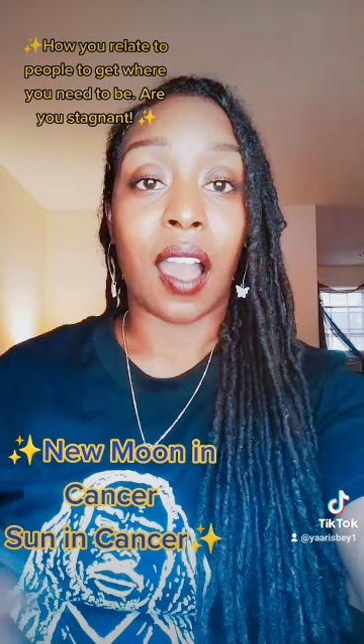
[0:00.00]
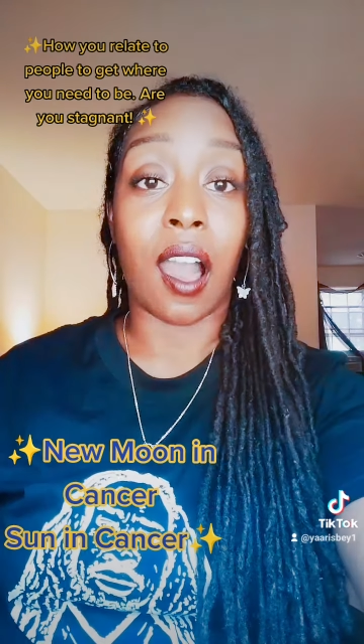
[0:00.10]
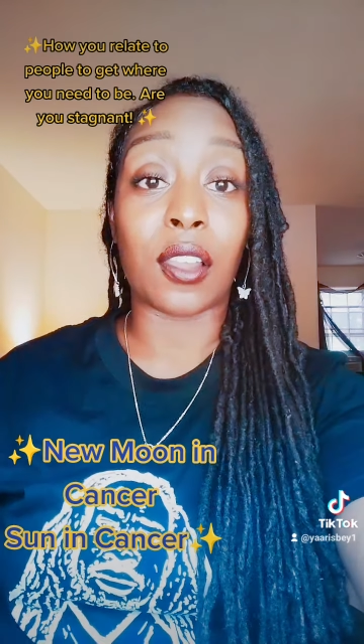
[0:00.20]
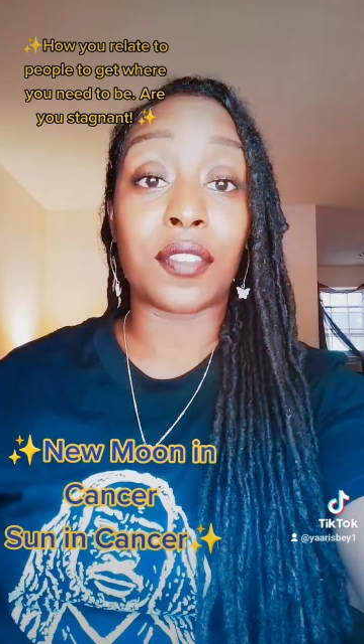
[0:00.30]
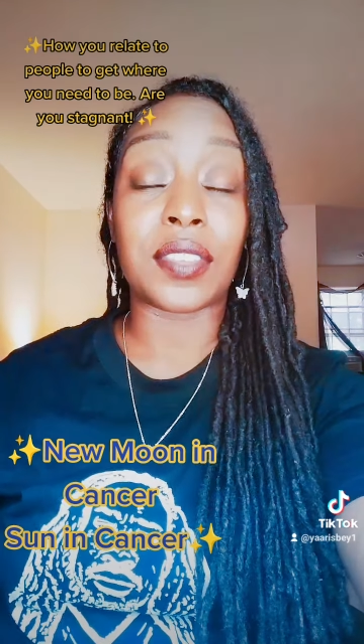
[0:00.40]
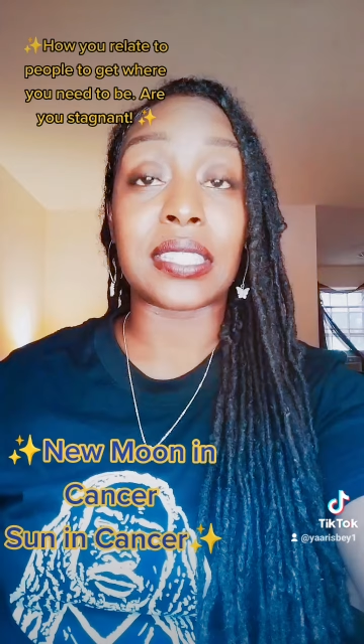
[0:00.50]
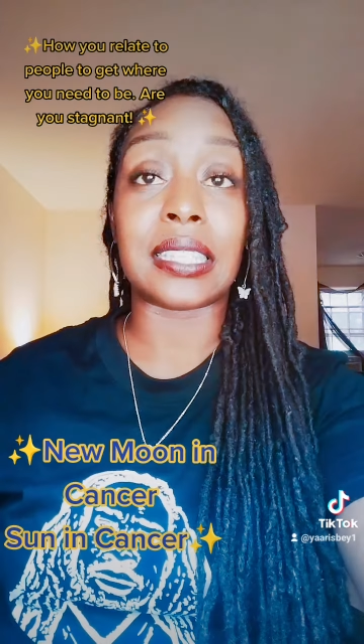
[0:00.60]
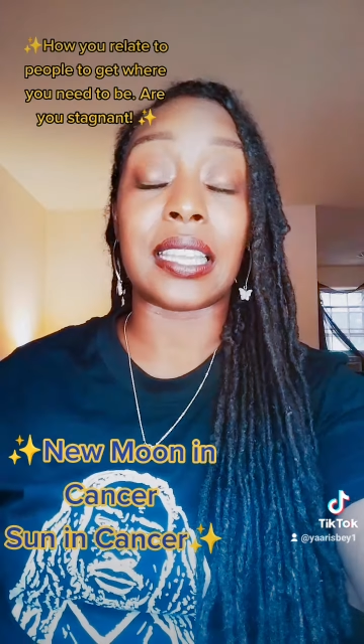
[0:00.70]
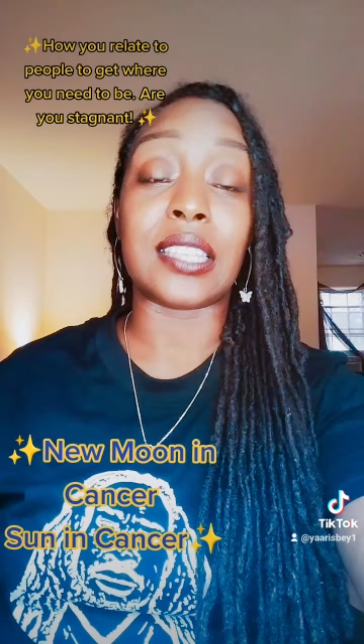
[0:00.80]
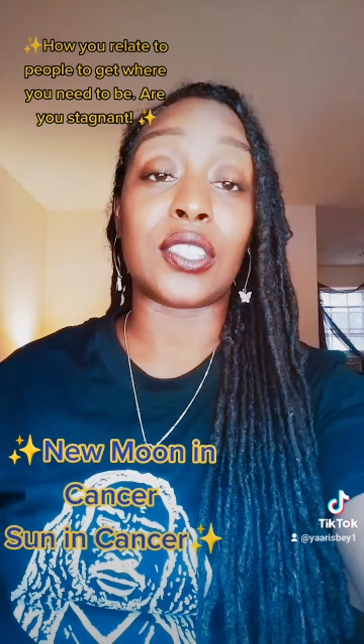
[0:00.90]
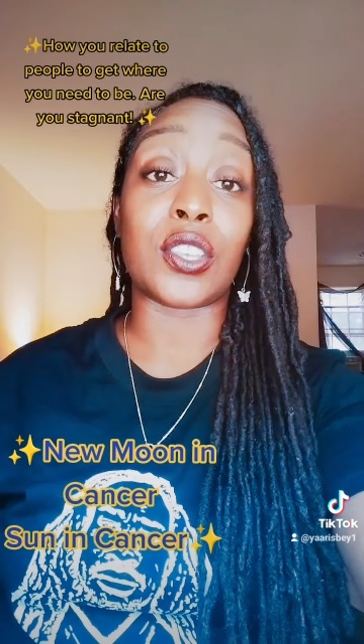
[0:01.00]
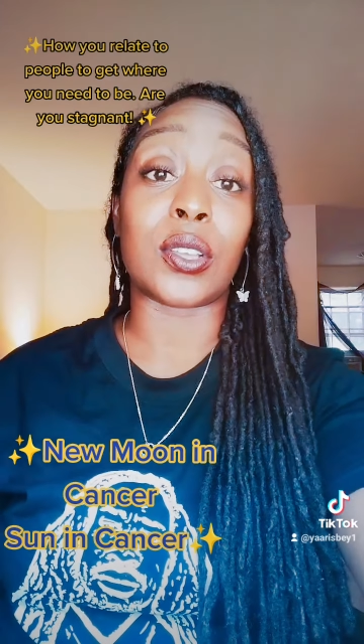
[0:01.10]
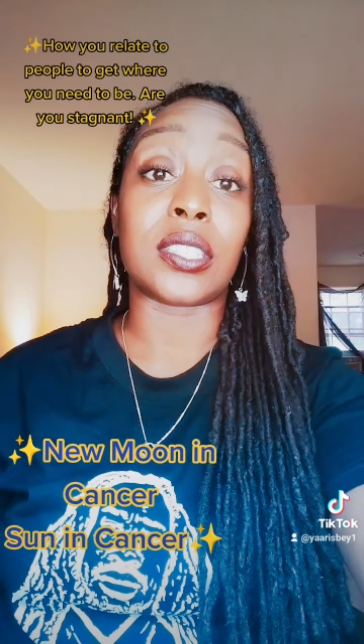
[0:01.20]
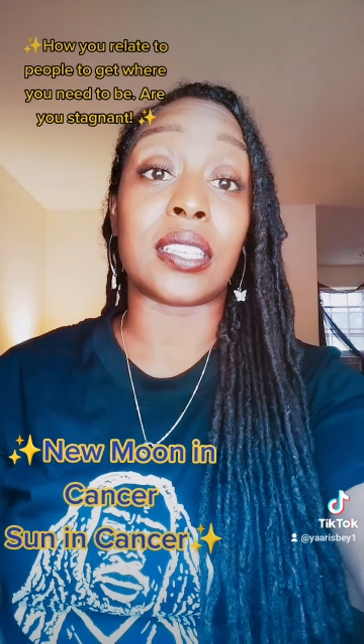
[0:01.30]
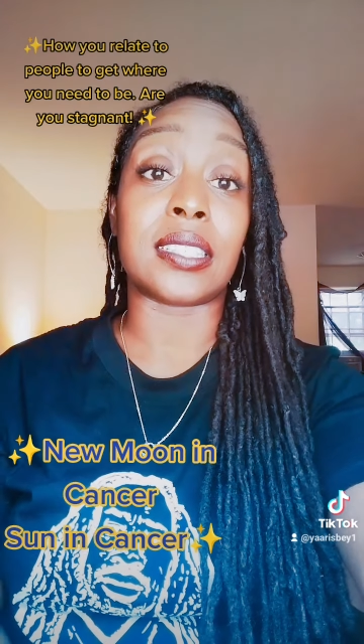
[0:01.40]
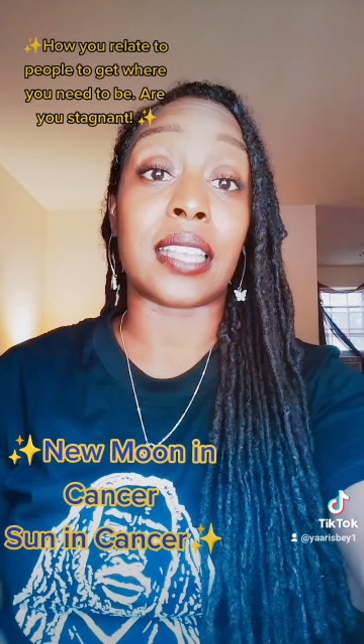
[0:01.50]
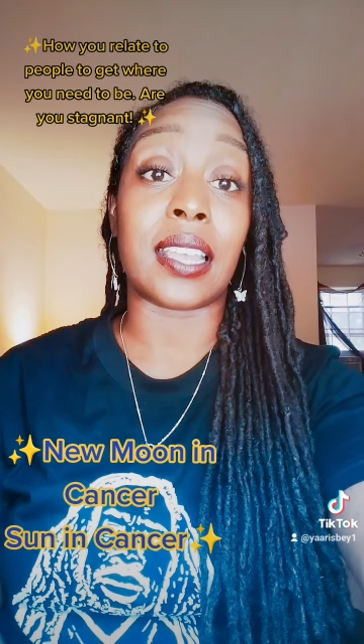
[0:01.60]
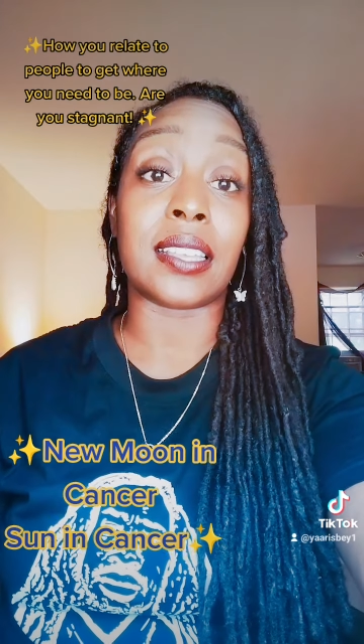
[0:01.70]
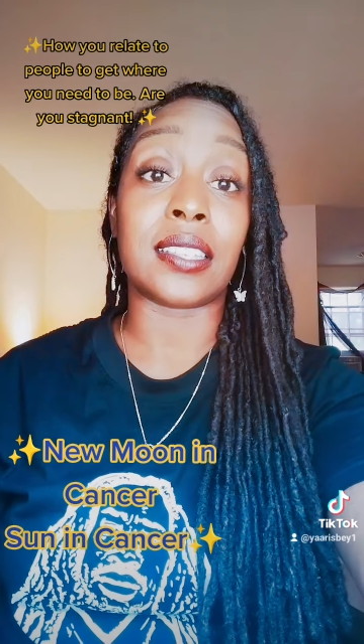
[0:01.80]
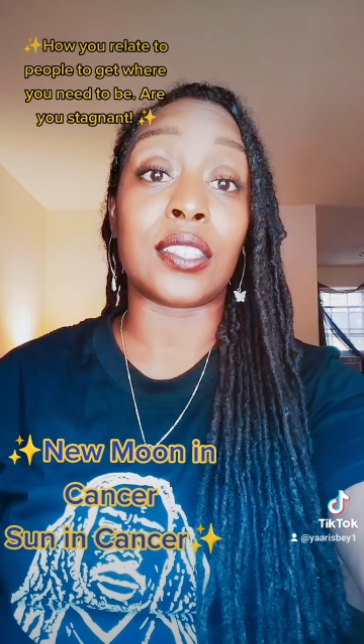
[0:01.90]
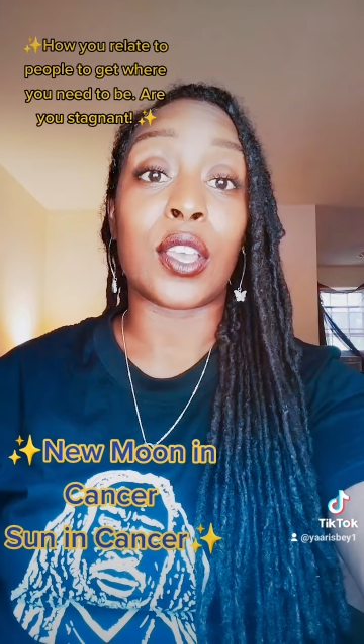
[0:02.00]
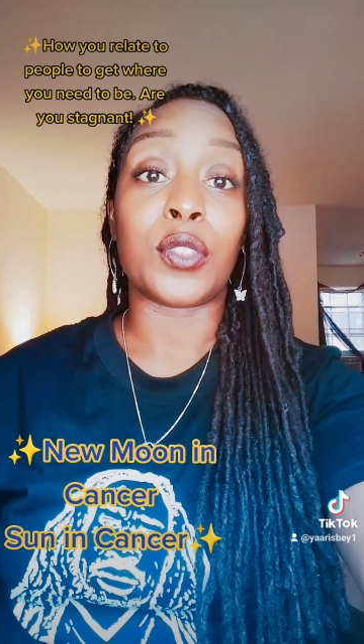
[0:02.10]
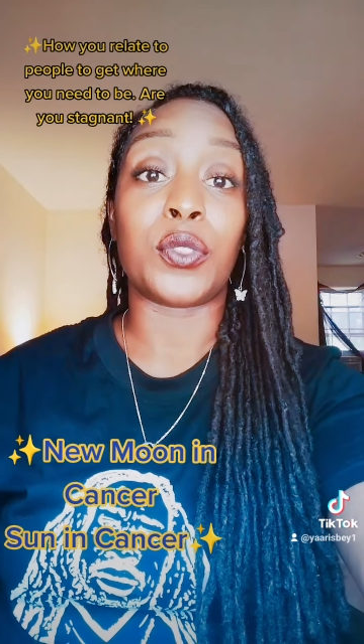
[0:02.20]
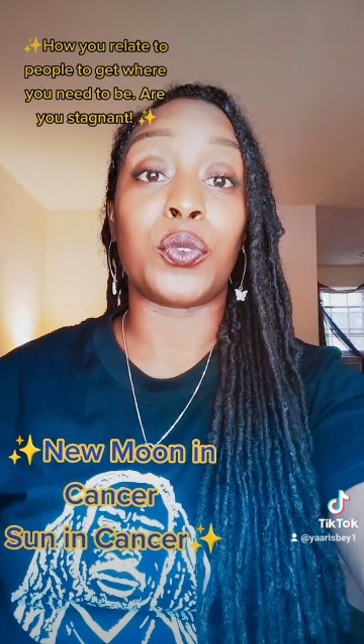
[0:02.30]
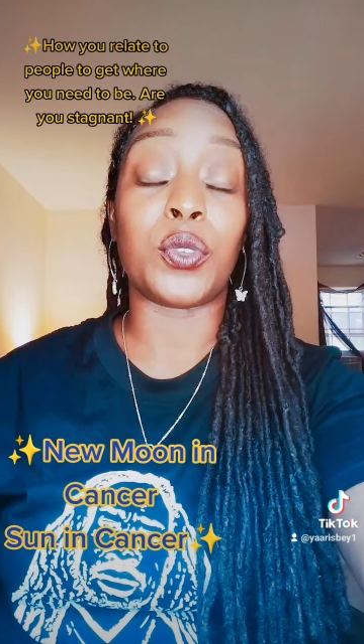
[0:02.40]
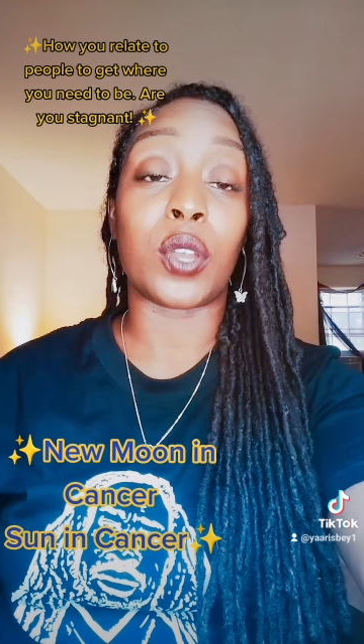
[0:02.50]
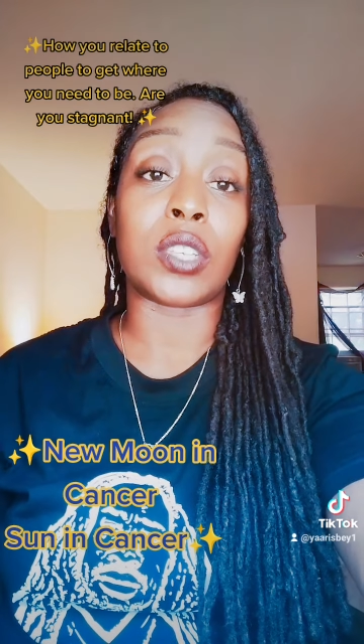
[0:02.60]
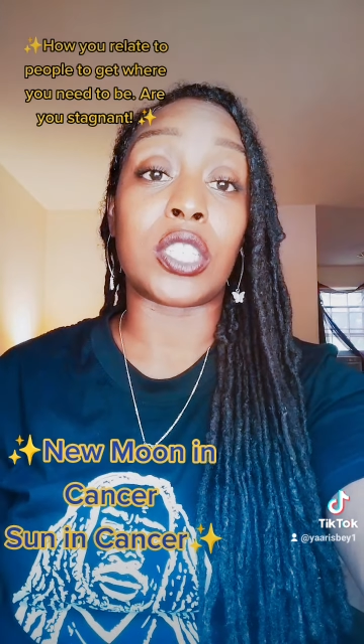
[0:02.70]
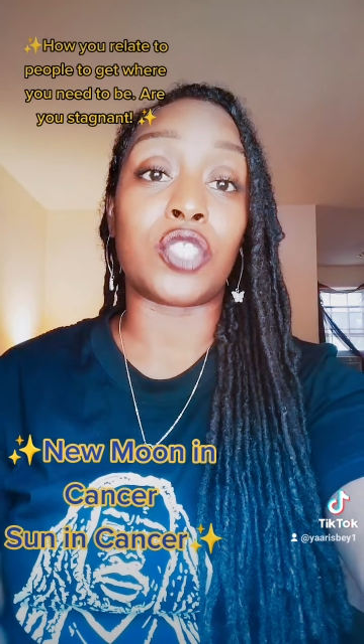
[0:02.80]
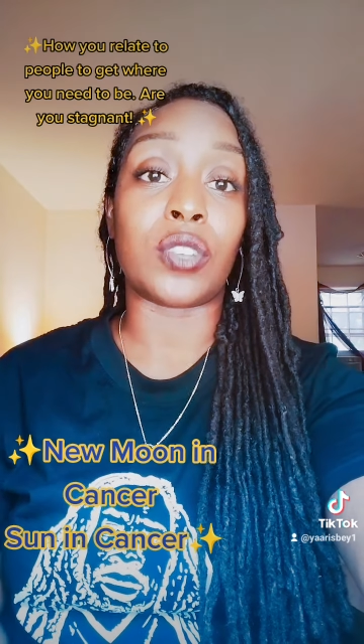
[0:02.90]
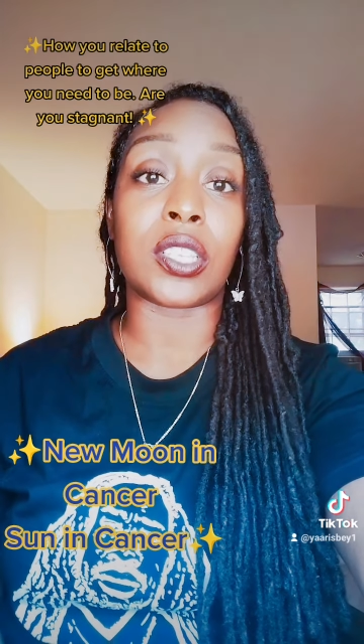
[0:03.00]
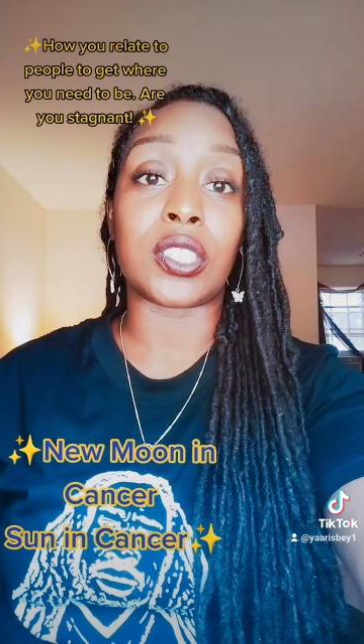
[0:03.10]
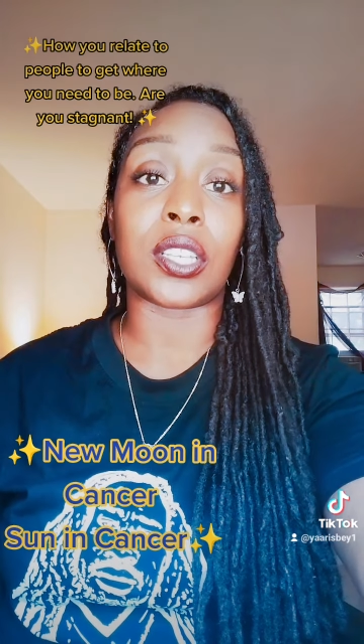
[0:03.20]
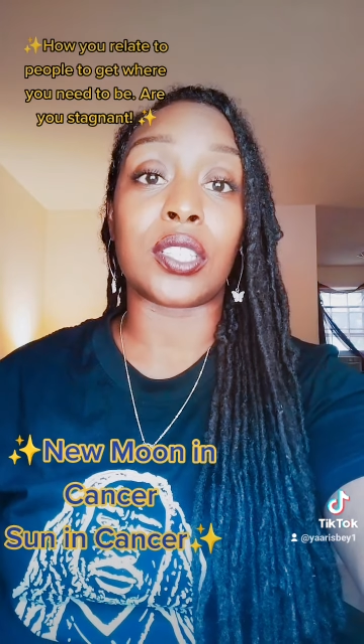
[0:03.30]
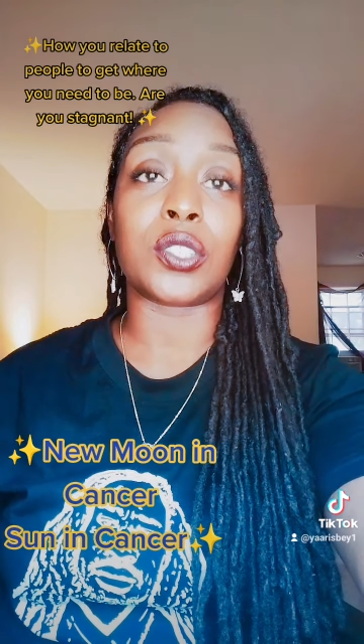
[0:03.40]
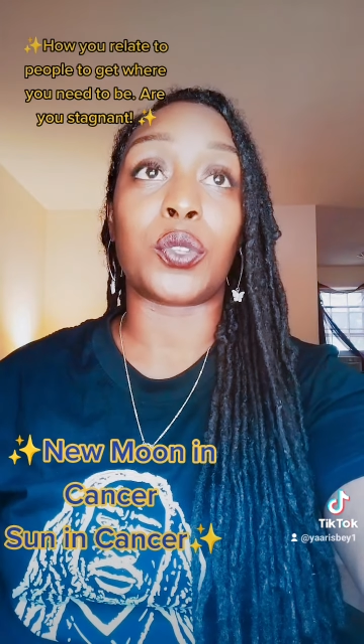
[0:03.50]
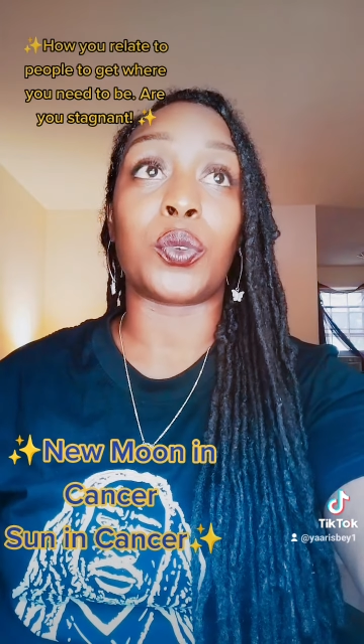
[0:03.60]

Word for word: All of this leads to your success through your restrictions,